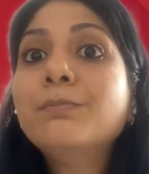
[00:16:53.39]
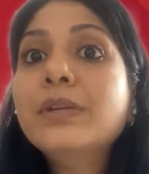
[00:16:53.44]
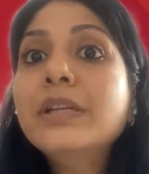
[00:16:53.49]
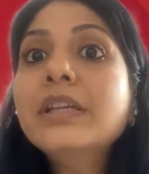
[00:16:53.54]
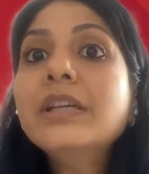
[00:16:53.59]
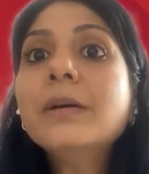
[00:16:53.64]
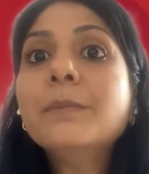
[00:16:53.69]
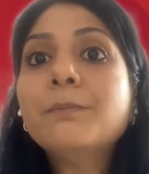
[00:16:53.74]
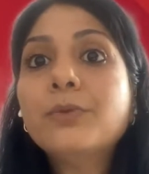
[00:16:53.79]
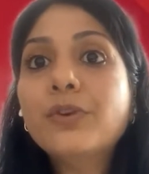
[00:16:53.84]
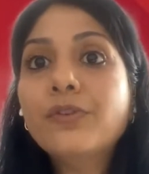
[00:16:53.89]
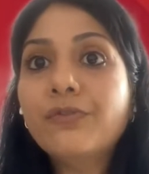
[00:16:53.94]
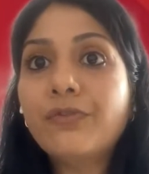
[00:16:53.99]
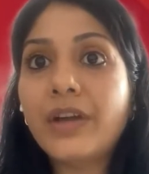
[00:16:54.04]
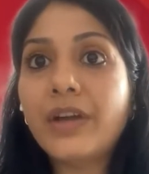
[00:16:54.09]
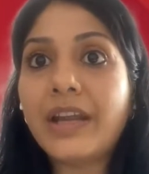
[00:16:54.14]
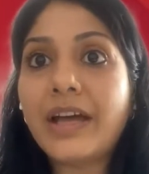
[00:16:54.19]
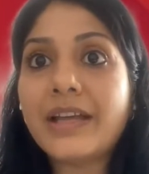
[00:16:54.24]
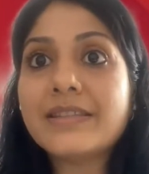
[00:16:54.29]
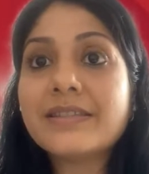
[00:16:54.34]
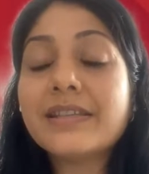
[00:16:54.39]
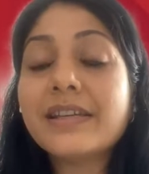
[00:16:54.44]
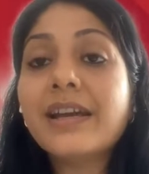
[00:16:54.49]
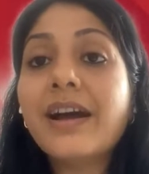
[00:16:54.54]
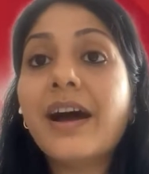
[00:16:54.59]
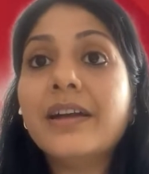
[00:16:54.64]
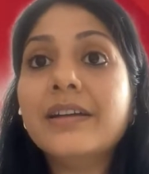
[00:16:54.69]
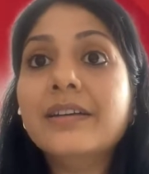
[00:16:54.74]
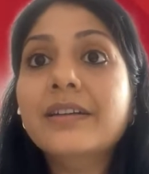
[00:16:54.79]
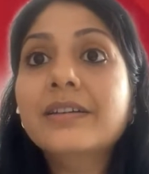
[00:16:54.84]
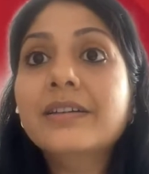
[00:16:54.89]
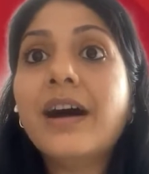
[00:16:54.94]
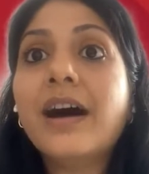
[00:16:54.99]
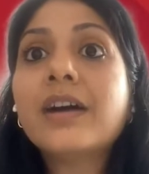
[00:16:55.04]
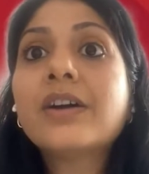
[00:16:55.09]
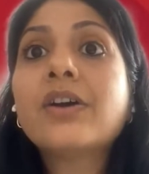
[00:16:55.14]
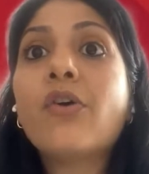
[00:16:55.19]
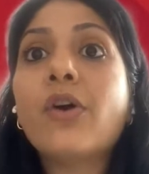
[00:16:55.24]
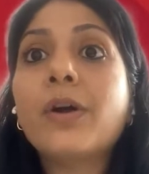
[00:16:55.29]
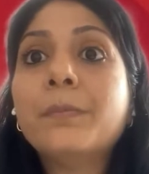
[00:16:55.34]
pre-approved financing under
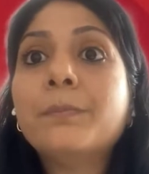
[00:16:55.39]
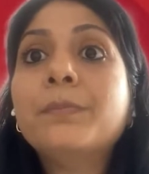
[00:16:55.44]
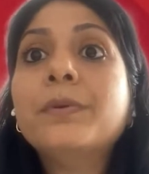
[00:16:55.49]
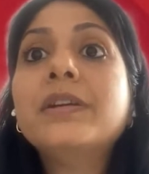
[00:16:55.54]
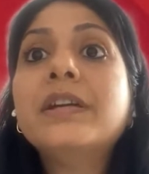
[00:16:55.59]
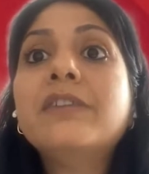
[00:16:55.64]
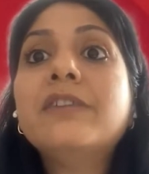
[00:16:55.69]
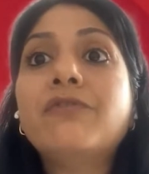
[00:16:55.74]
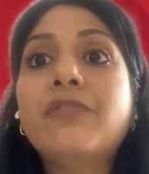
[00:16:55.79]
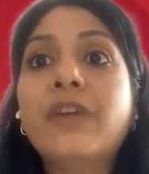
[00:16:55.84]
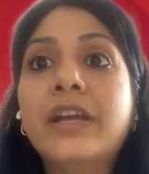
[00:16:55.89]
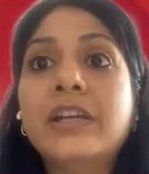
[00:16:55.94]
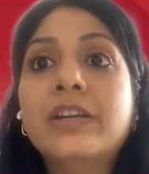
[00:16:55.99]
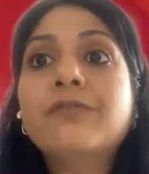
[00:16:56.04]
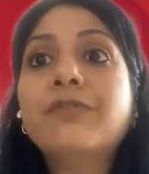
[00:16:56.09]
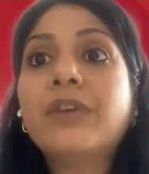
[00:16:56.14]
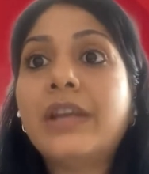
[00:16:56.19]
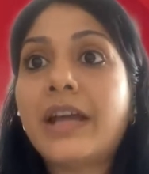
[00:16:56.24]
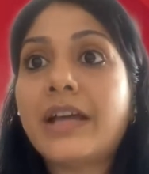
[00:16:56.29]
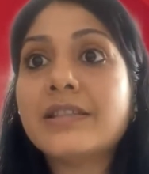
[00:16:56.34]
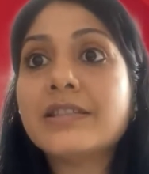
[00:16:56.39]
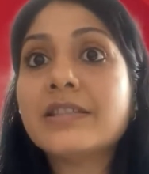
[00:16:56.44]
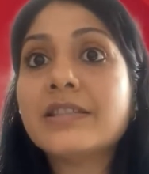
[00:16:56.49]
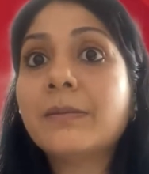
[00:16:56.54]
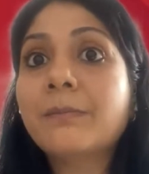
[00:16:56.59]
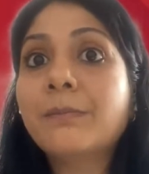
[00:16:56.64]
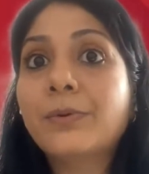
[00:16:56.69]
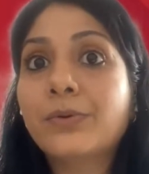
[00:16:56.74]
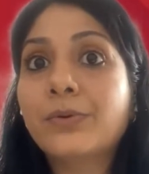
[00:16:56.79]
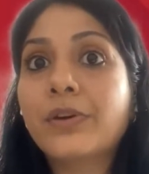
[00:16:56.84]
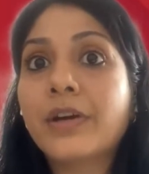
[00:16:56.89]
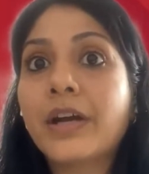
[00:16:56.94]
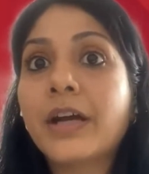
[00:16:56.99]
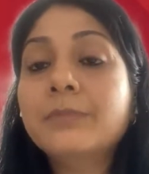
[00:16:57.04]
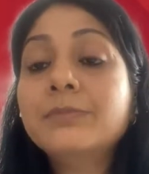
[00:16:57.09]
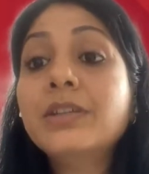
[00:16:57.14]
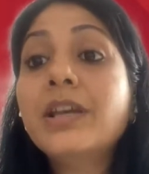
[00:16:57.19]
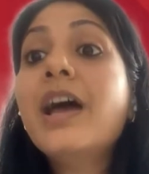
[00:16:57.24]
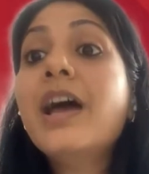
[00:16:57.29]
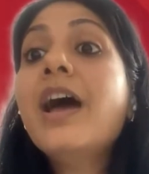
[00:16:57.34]
our corporate vendor financing
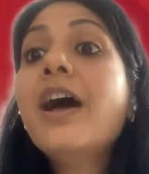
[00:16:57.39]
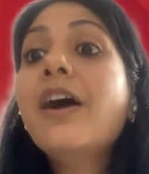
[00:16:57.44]
programs